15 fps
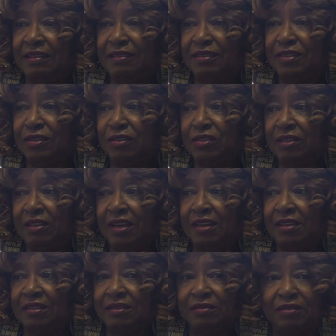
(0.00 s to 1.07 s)

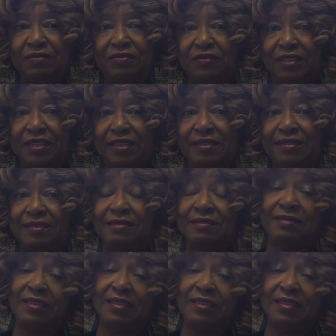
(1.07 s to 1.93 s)
socializing with friends,